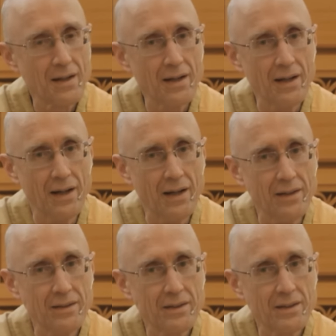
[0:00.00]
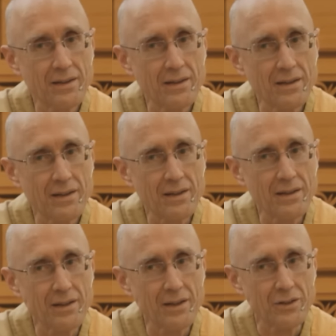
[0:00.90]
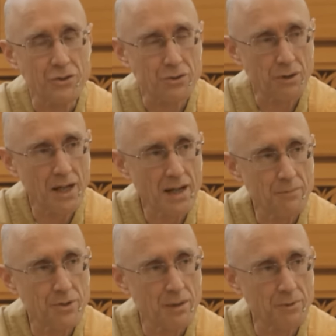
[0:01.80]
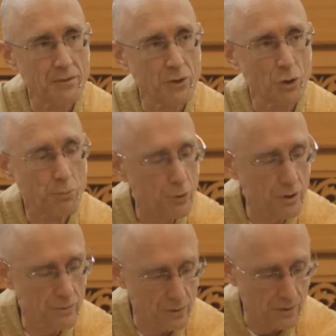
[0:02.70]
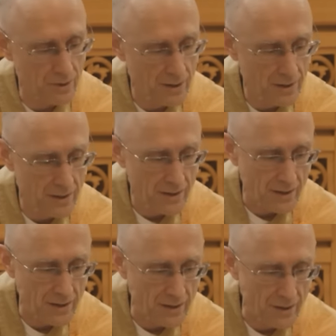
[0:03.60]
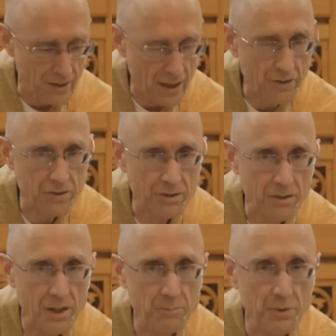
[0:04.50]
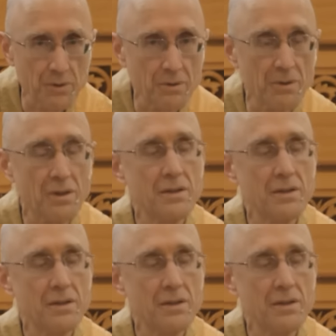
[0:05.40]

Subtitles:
And it describes, I'm giving you a preview, in the next couple